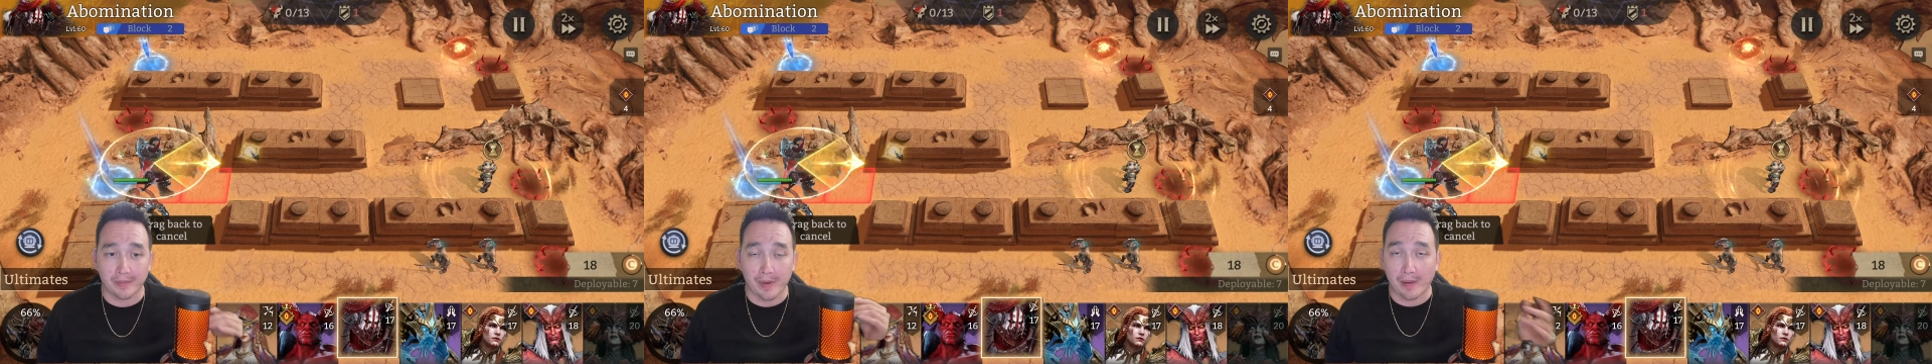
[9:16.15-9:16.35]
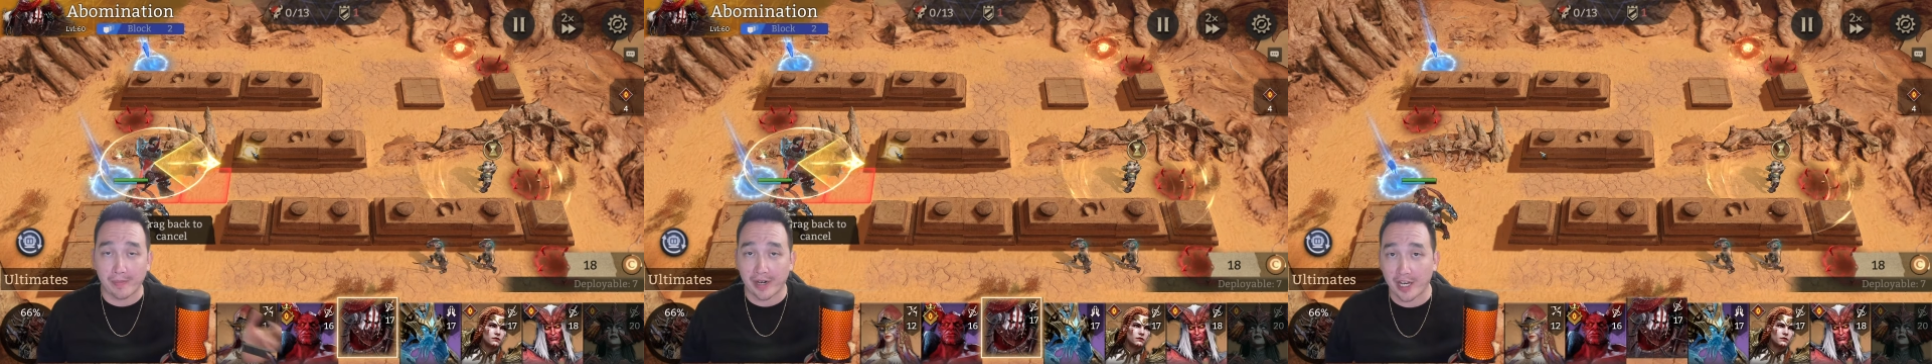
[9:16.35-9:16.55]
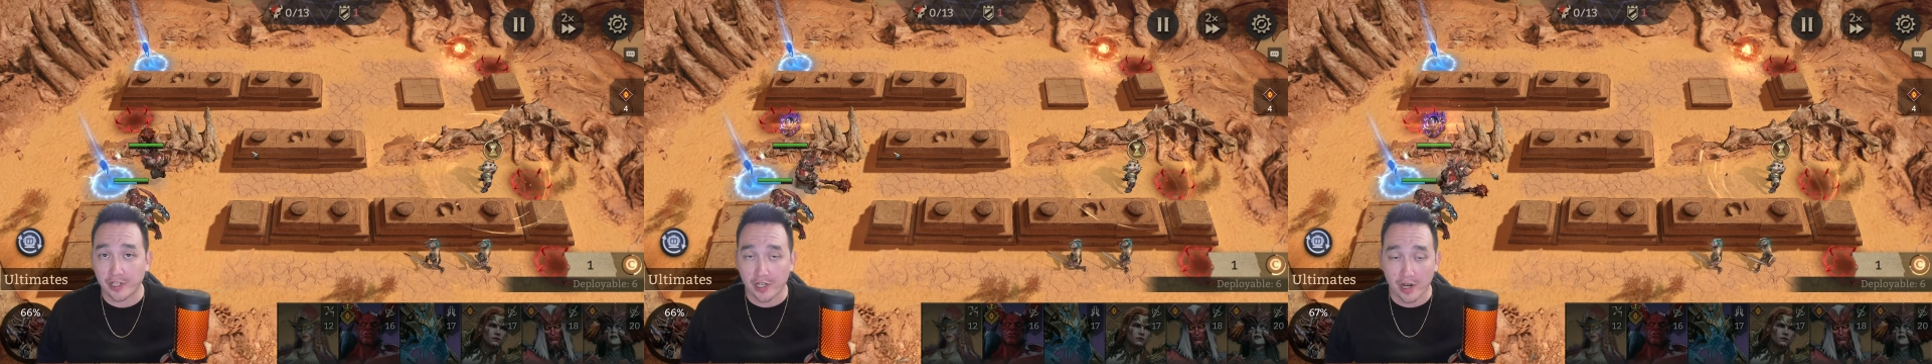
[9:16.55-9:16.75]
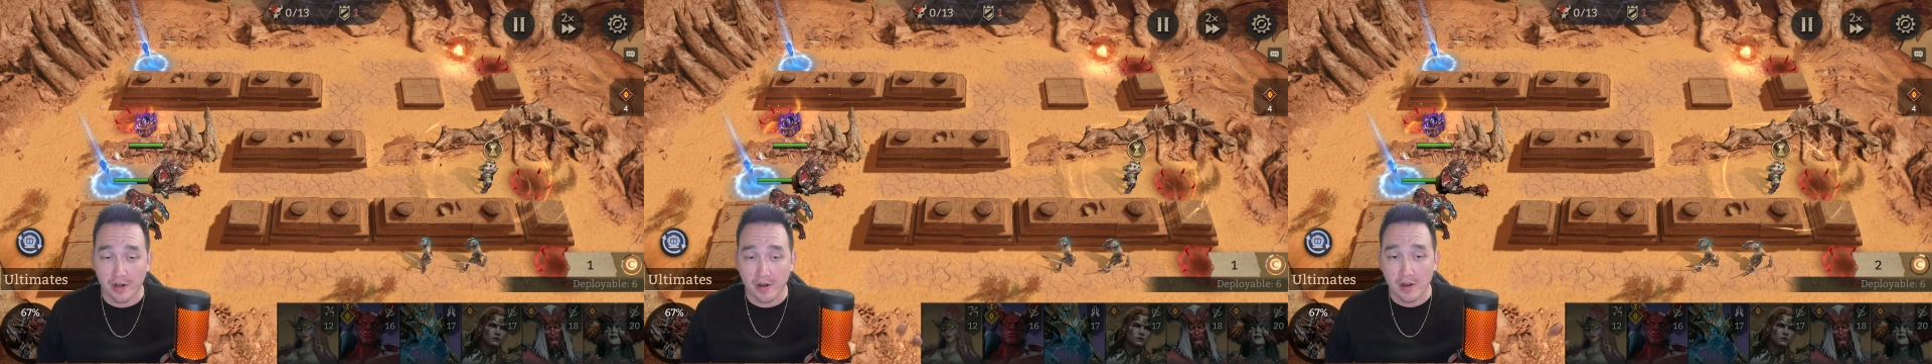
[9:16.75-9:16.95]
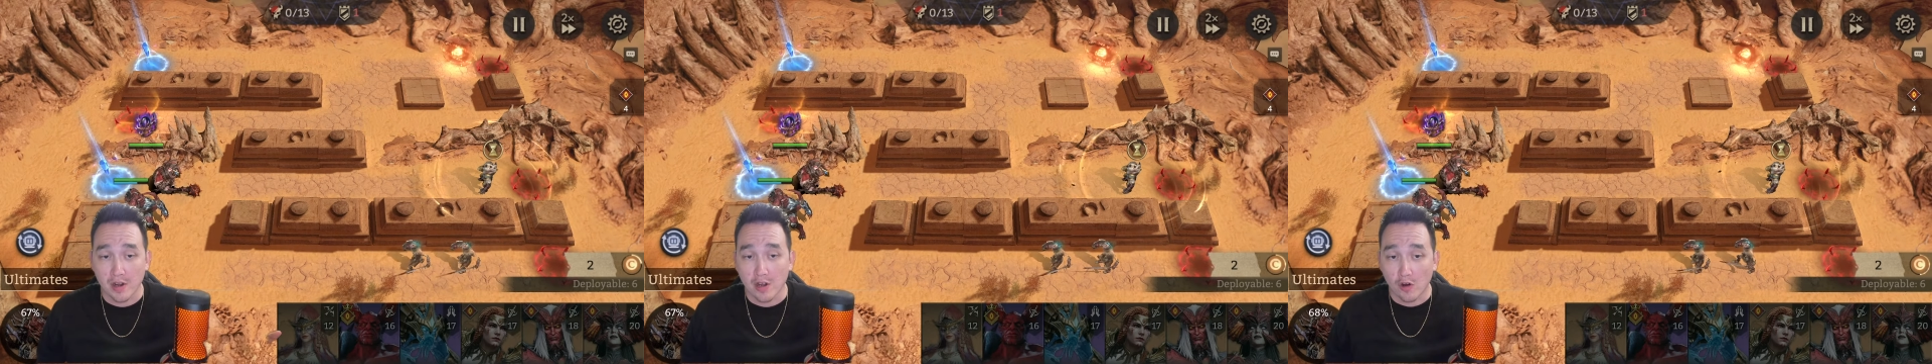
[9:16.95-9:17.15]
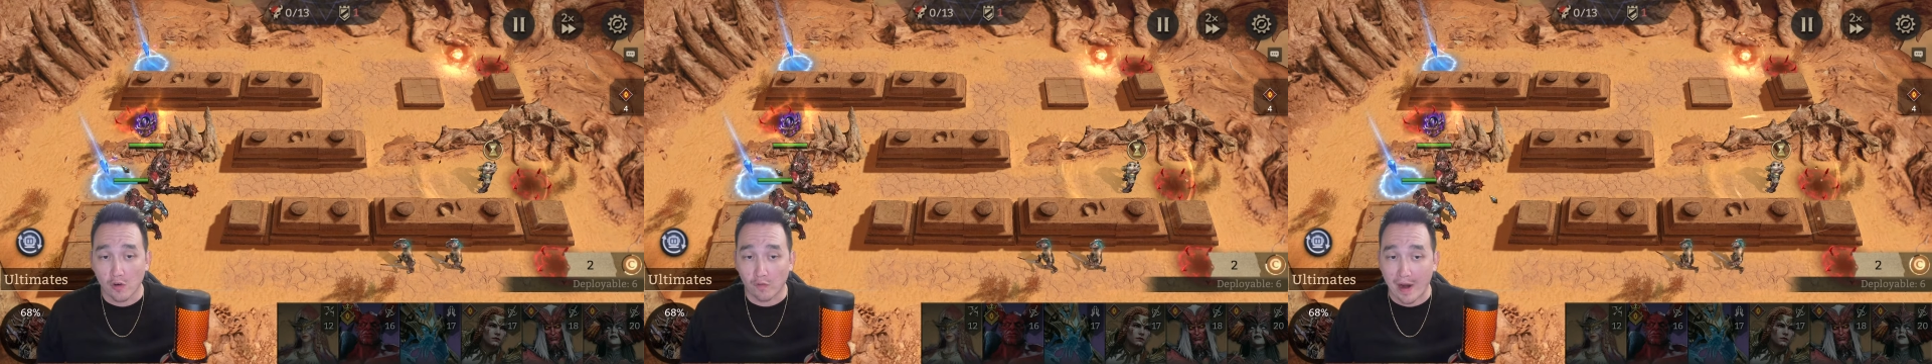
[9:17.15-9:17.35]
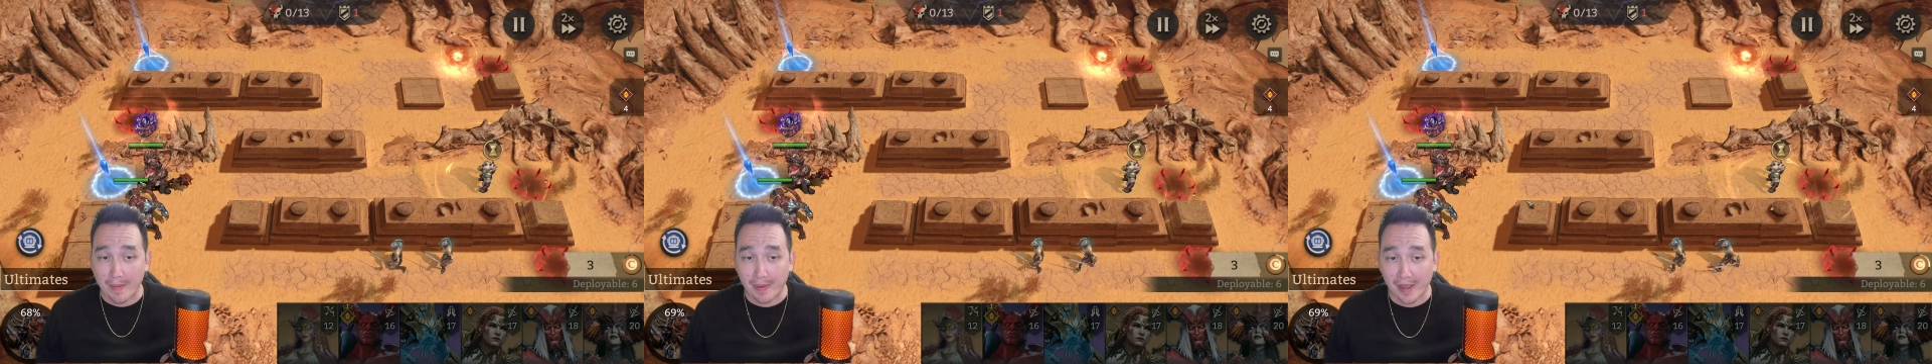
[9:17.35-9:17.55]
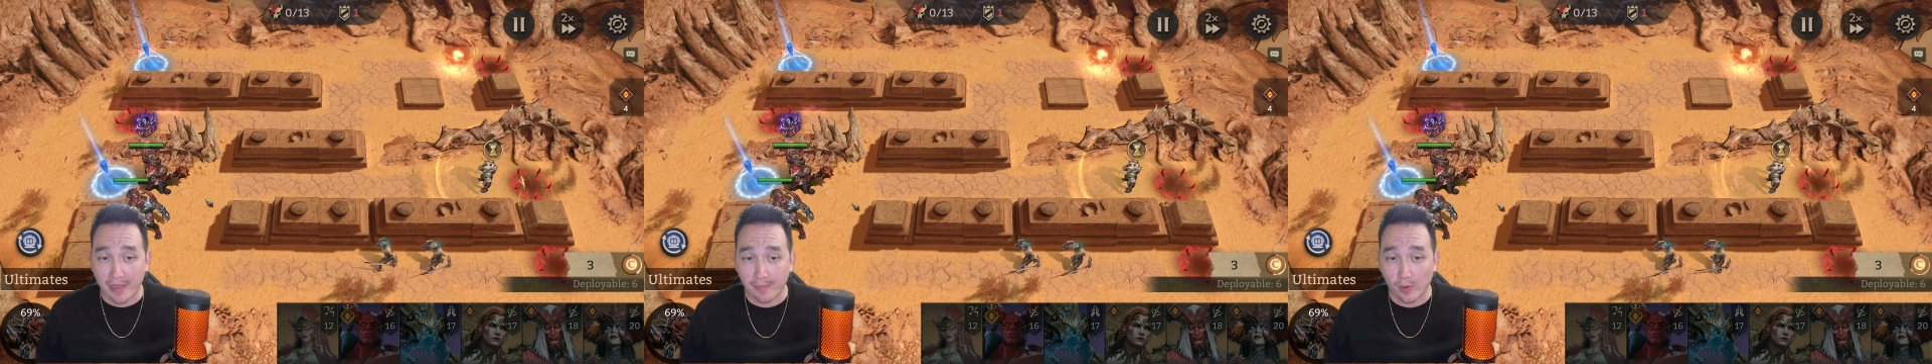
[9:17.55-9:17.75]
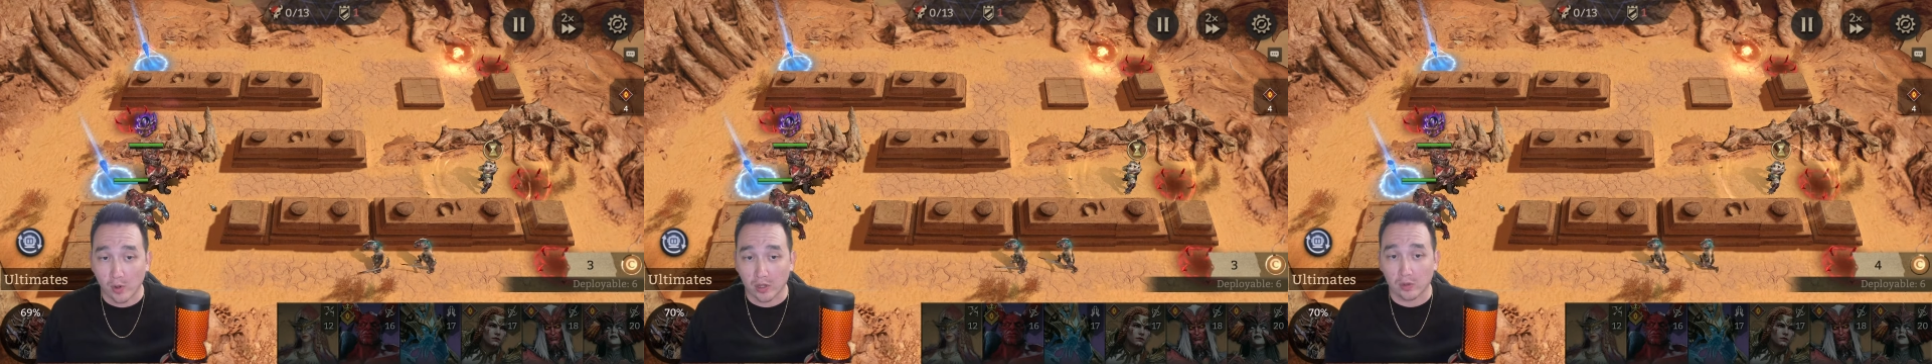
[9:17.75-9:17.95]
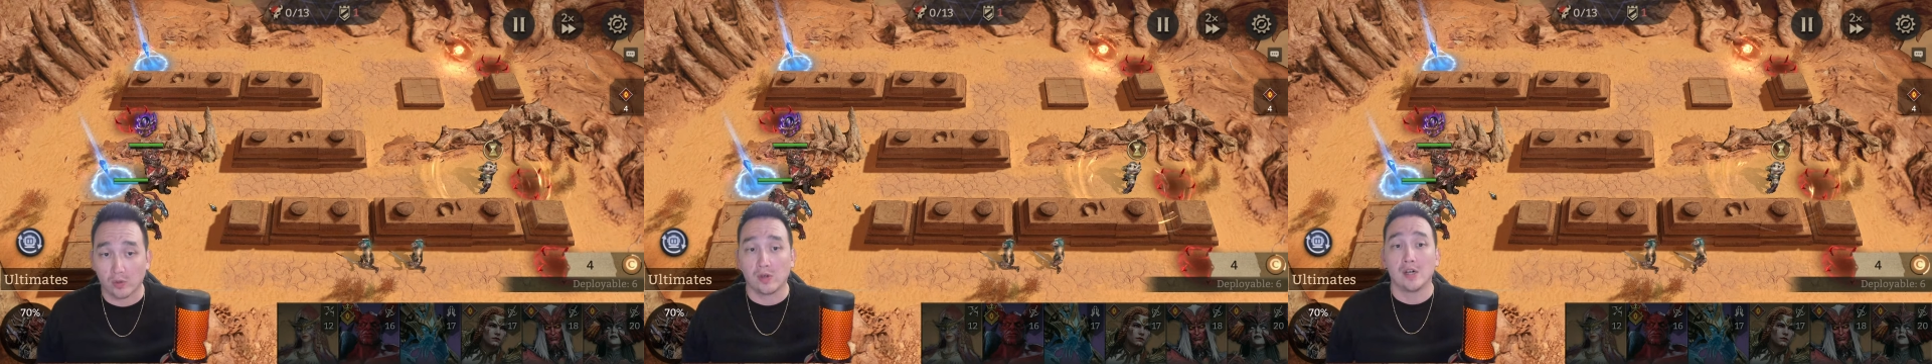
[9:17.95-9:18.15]
Abomination right by the
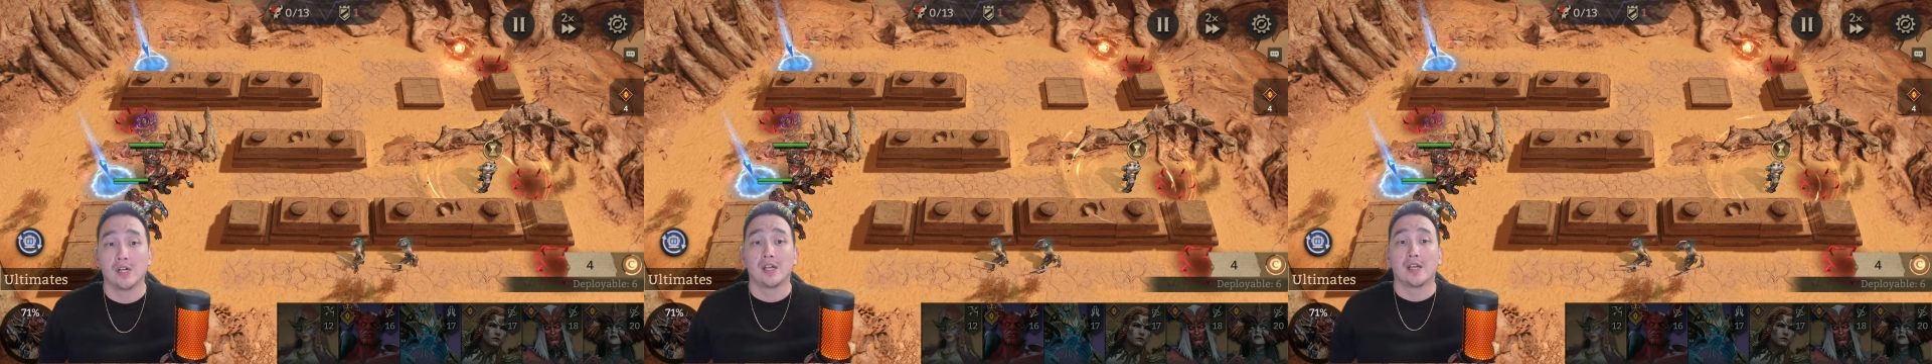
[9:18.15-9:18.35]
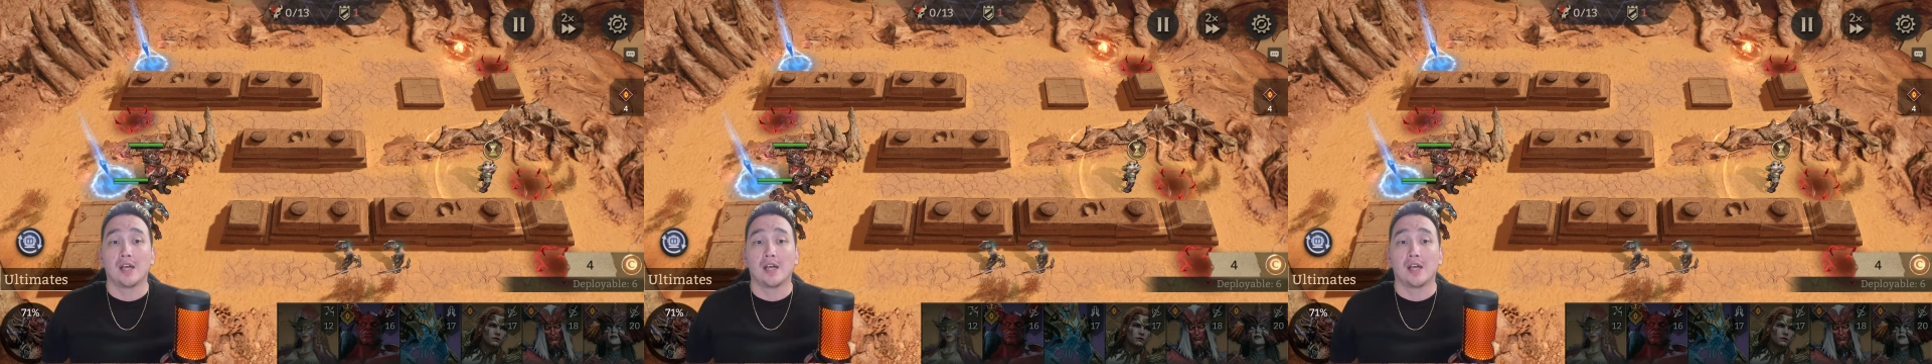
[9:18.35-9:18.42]
portal.